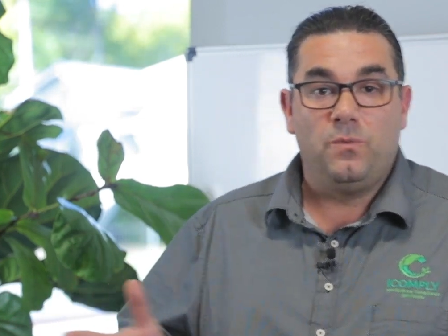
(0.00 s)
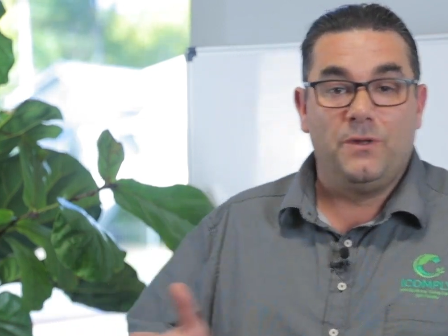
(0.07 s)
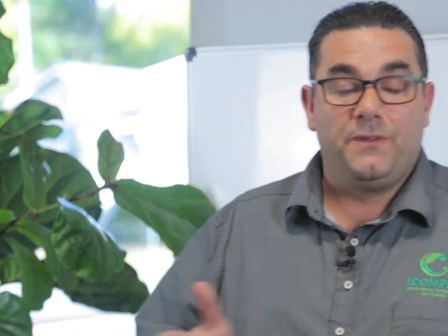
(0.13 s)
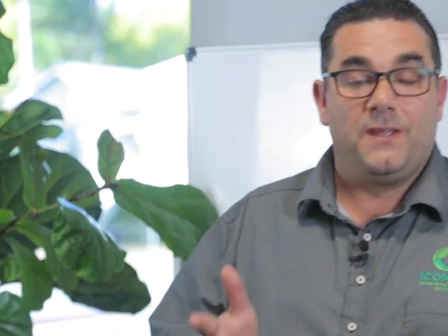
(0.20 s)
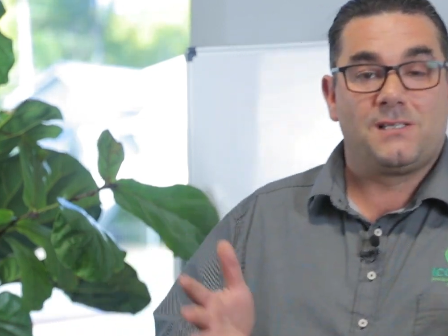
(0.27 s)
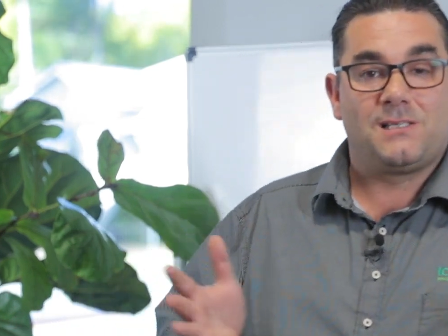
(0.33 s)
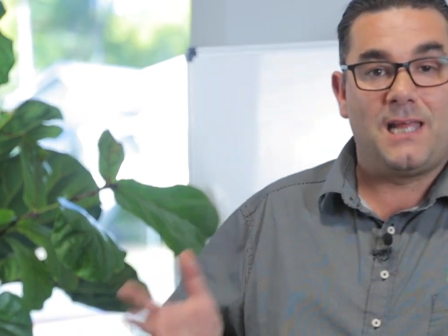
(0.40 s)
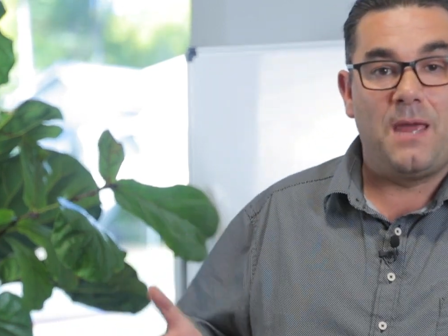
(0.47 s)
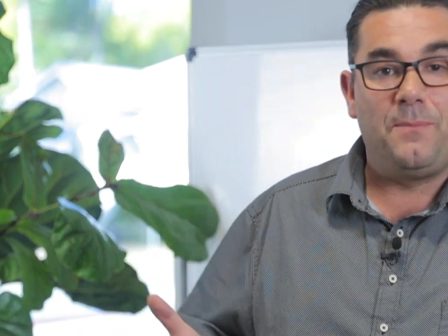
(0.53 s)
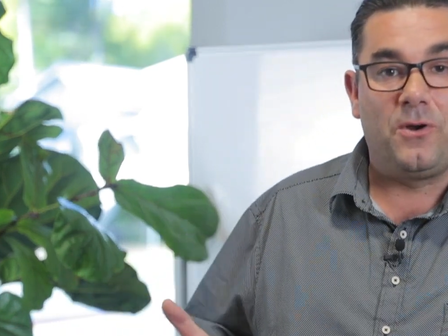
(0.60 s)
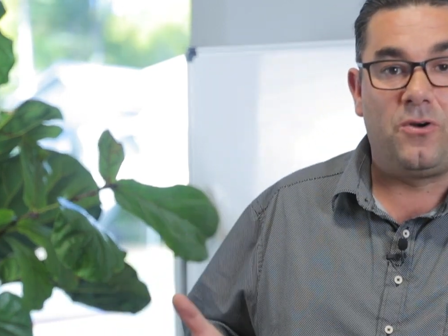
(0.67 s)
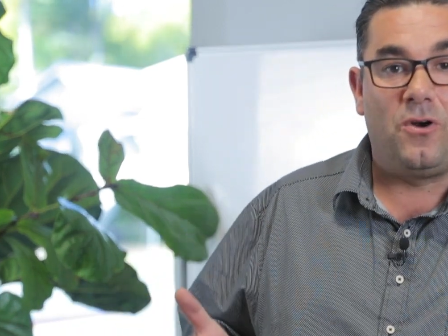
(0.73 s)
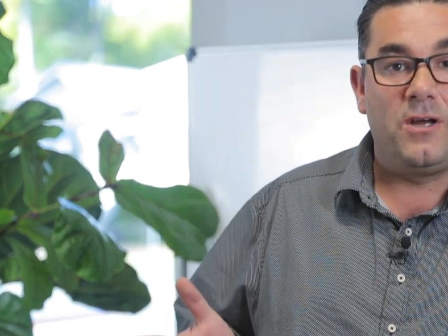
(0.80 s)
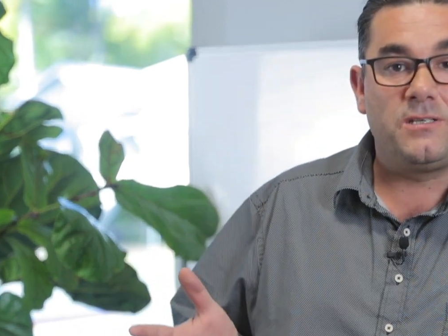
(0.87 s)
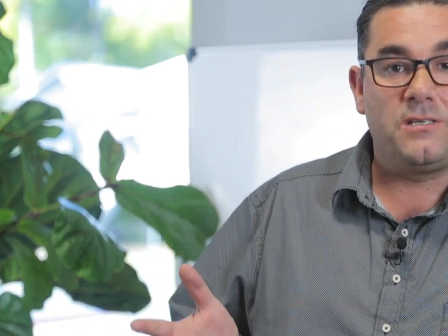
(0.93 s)
with this labour
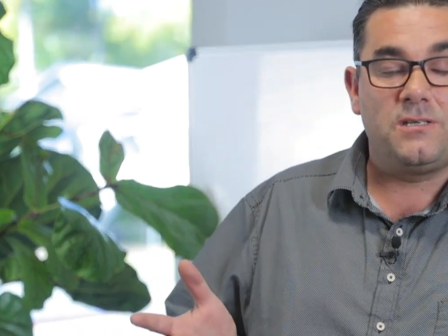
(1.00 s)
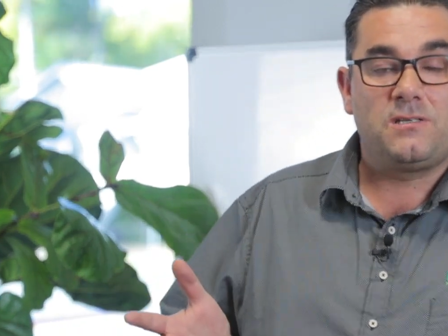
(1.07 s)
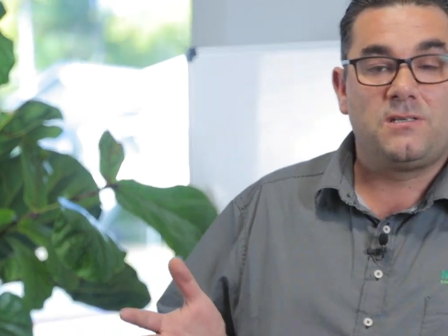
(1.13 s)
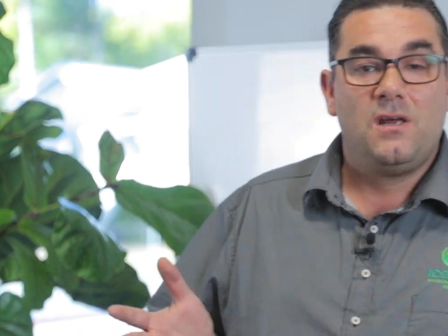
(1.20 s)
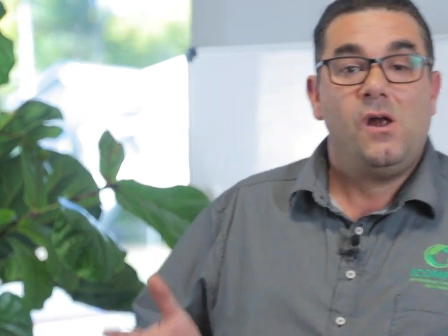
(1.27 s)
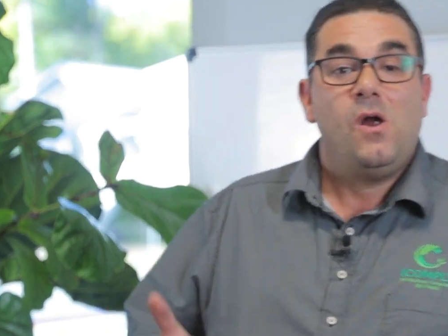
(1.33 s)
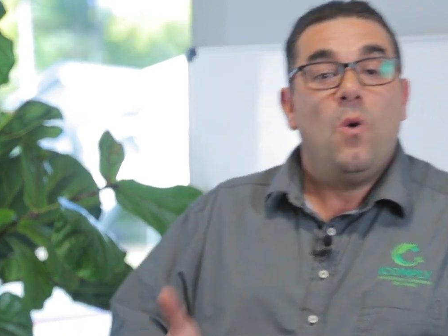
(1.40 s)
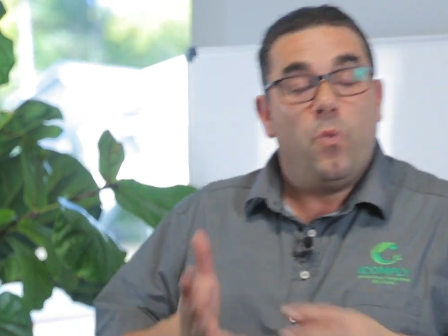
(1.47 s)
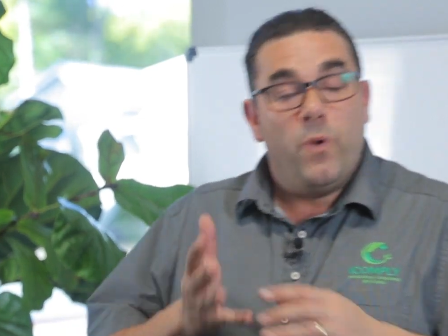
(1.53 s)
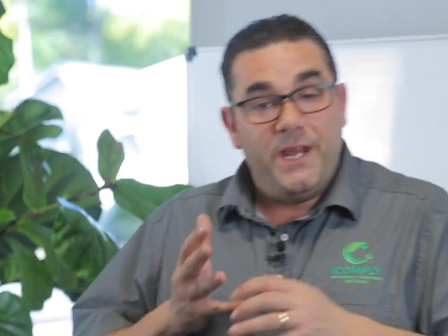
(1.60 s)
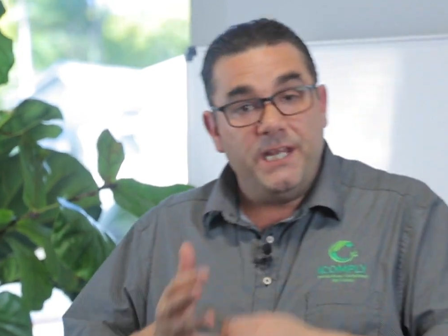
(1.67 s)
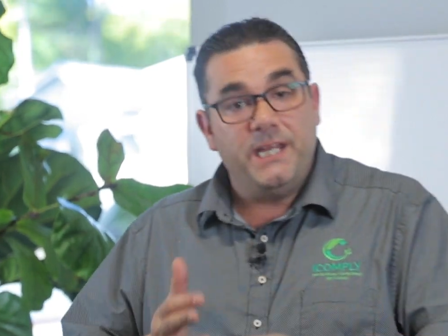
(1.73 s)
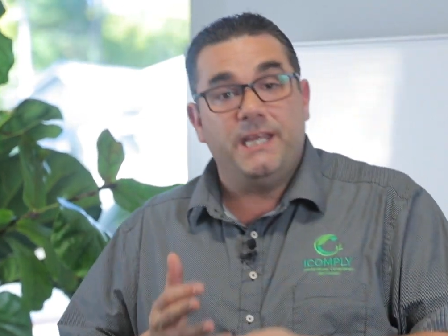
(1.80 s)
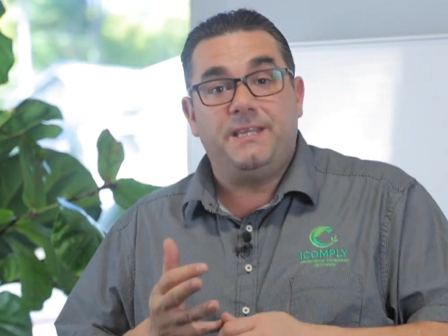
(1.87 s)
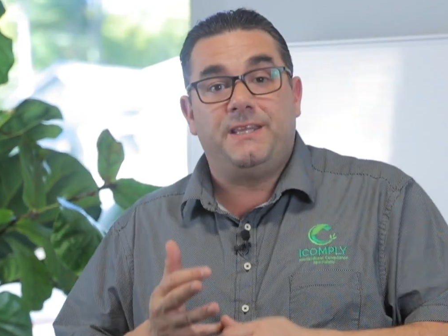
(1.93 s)
crisis,
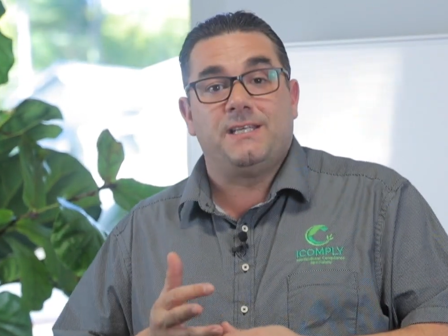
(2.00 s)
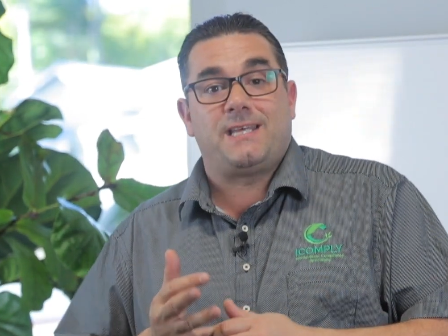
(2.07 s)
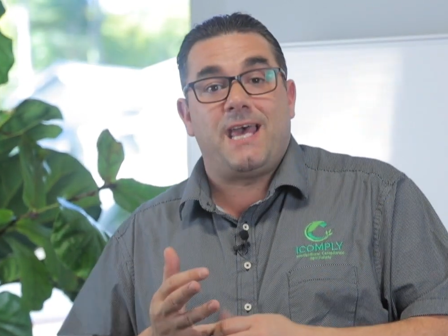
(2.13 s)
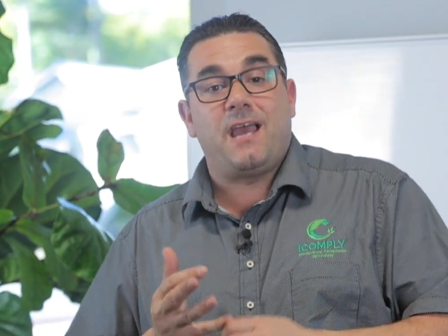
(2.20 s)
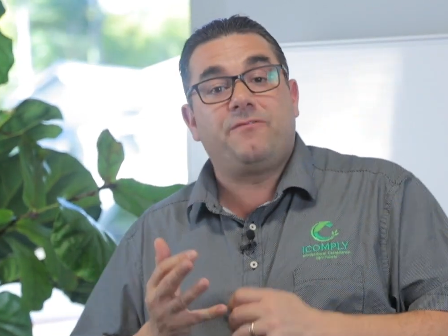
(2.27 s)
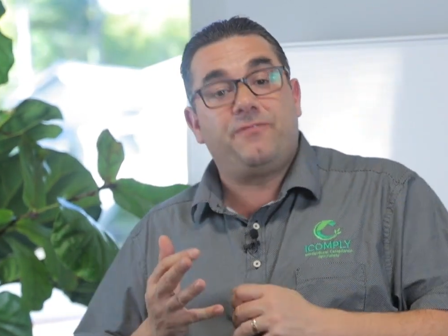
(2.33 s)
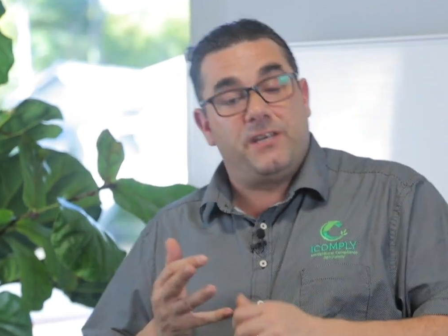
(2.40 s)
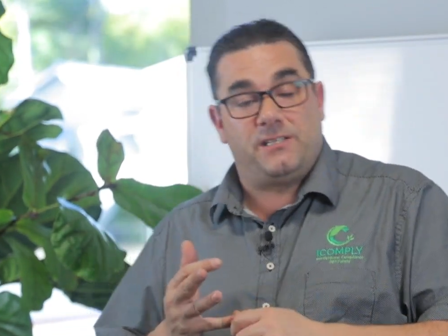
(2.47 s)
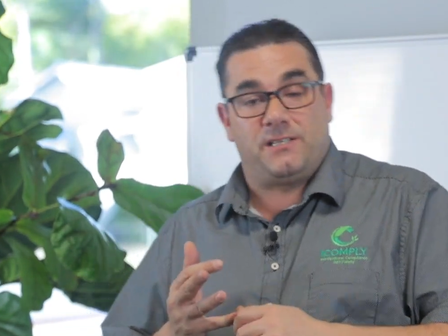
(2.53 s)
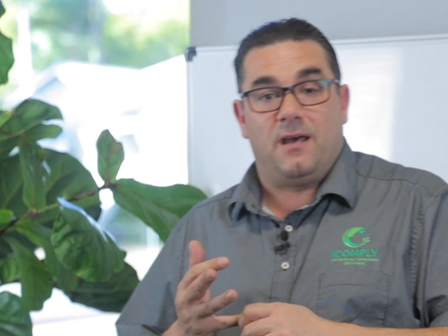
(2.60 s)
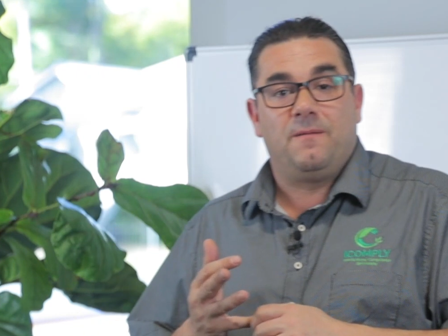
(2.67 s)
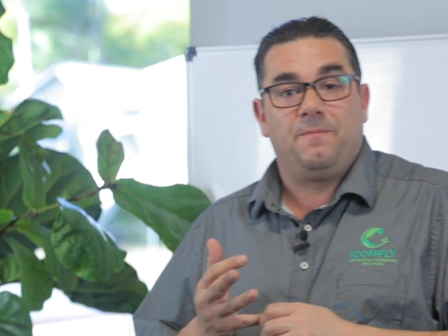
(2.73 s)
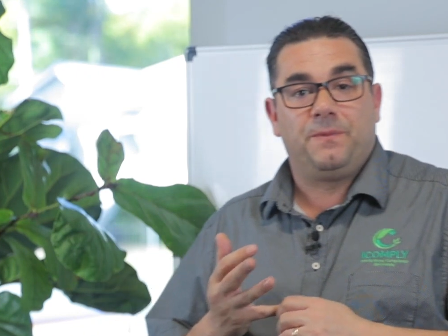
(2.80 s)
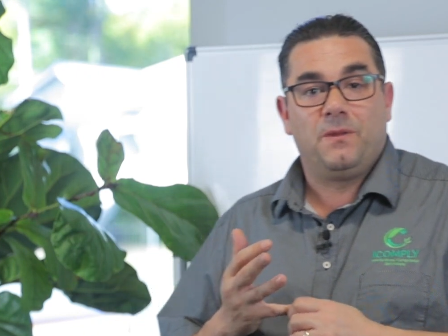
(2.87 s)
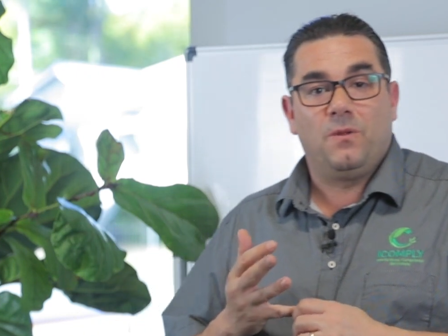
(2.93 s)
we need this Ag Visa.